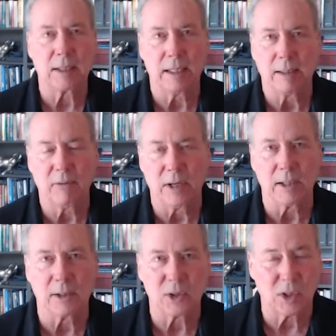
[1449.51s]
I had very
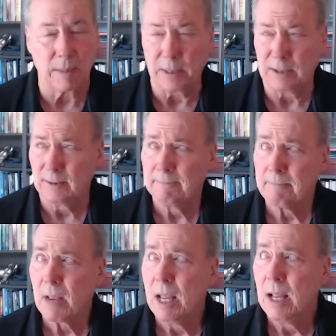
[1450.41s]
little slippage.
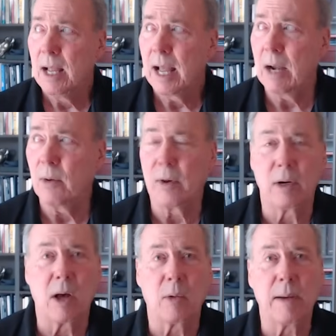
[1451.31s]
And I rode it
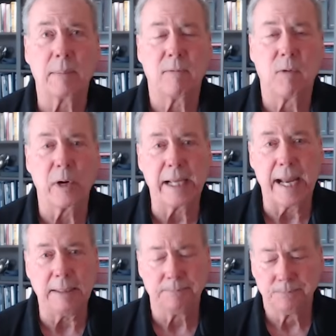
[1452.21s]
all the way up to
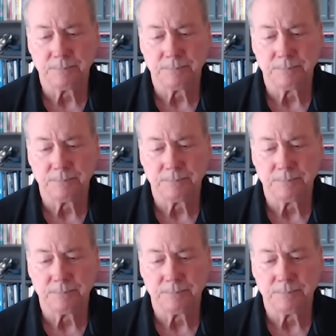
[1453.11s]
forty-eight.